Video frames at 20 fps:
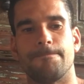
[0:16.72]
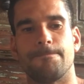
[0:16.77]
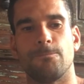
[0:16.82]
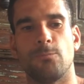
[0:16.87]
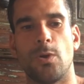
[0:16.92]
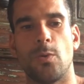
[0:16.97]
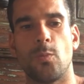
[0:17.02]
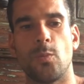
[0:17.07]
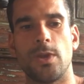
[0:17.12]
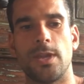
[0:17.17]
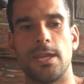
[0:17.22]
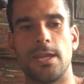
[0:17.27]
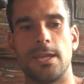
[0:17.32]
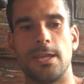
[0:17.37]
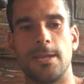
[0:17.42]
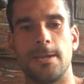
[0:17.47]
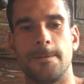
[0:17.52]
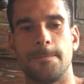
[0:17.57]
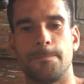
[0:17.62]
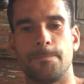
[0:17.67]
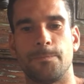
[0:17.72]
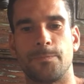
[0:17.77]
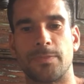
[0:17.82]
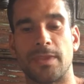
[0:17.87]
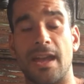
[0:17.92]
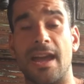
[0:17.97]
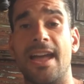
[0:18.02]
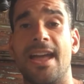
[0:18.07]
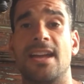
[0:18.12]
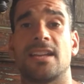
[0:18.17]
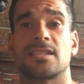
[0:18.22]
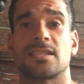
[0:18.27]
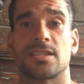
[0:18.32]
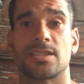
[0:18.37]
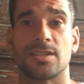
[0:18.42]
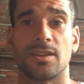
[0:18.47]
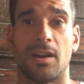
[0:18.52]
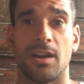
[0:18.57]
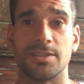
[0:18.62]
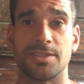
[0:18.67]
When we are
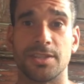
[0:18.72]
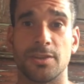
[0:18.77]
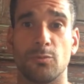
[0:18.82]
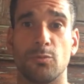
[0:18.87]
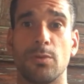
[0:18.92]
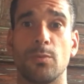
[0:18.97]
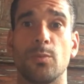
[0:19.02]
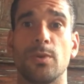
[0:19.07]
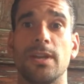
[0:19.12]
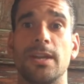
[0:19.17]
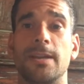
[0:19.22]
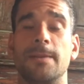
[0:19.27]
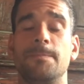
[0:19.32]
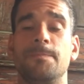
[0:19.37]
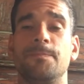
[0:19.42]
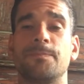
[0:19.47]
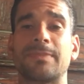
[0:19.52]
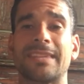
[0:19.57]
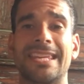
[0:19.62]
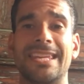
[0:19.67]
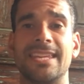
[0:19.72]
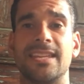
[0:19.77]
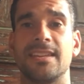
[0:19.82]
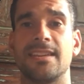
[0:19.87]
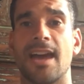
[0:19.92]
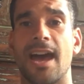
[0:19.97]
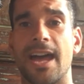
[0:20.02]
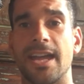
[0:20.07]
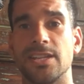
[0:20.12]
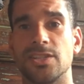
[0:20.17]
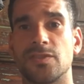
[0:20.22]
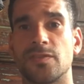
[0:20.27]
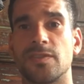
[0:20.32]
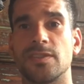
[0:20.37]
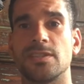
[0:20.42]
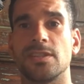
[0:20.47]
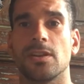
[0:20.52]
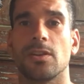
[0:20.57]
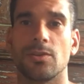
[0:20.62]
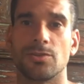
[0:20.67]
exercising, when we're engaged
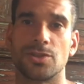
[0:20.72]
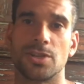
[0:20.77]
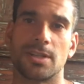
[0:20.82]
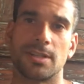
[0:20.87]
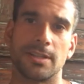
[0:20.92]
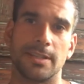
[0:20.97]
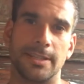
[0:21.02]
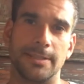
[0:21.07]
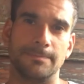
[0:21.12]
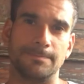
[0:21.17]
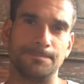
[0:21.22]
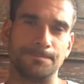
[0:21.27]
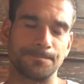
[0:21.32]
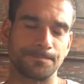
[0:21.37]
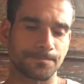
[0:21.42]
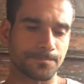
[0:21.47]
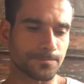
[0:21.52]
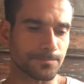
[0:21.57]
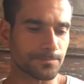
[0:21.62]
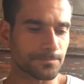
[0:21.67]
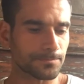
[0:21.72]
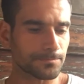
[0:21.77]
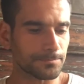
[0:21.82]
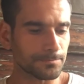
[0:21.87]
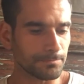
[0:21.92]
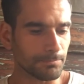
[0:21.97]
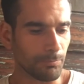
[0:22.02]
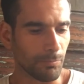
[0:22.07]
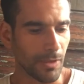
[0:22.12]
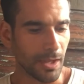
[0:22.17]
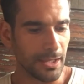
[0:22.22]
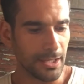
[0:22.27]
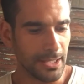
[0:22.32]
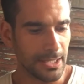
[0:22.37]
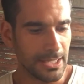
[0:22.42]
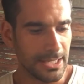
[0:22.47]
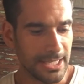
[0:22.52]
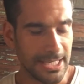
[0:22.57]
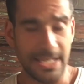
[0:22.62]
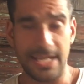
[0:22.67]
physiologically
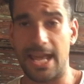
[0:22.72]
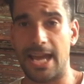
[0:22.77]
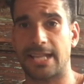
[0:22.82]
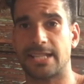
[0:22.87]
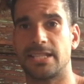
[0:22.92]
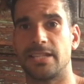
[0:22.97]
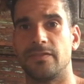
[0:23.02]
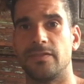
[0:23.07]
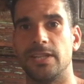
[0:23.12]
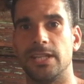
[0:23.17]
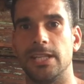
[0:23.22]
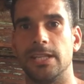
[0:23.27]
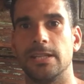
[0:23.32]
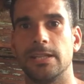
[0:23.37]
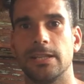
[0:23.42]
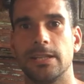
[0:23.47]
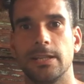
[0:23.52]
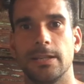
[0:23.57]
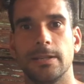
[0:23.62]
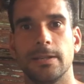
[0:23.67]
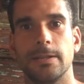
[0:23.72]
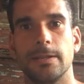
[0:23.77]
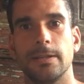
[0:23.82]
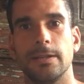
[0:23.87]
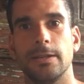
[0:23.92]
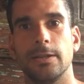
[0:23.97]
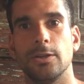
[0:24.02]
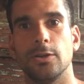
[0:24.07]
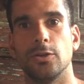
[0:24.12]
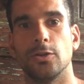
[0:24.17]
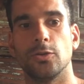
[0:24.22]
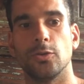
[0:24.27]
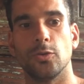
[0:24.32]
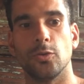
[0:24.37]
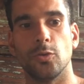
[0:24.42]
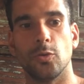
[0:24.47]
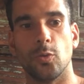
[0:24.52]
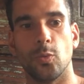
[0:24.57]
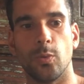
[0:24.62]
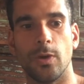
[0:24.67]
in activity,
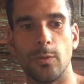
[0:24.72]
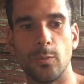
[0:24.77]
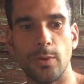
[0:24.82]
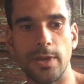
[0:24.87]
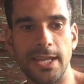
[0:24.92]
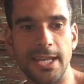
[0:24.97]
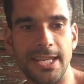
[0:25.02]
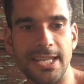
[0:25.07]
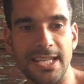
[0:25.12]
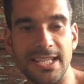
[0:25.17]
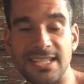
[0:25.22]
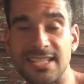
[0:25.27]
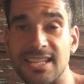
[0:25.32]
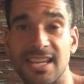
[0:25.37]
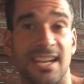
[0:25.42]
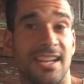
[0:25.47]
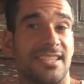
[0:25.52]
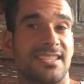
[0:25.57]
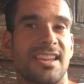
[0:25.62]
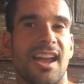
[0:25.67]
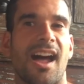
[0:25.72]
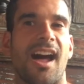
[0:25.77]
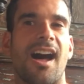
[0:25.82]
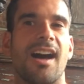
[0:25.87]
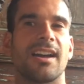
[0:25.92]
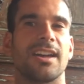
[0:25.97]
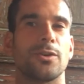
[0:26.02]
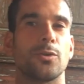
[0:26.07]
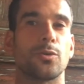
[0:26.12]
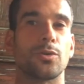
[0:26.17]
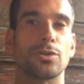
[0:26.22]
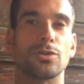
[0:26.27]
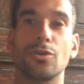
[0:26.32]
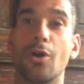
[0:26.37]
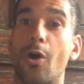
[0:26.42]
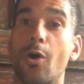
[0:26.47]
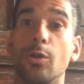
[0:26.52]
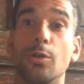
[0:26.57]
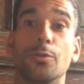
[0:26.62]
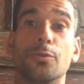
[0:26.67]
when we set a target or a
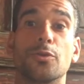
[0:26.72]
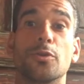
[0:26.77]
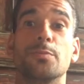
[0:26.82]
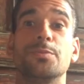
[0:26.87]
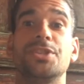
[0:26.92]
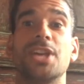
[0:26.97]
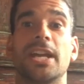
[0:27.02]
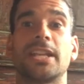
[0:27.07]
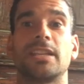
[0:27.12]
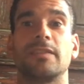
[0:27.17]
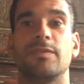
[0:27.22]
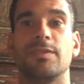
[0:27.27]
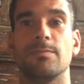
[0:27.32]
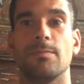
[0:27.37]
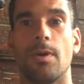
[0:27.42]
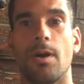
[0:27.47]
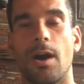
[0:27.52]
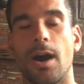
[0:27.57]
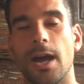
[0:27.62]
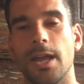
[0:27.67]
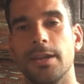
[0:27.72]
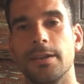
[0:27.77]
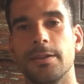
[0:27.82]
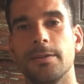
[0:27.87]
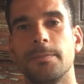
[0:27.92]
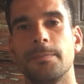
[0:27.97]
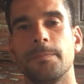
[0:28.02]
goal or an objective in mind,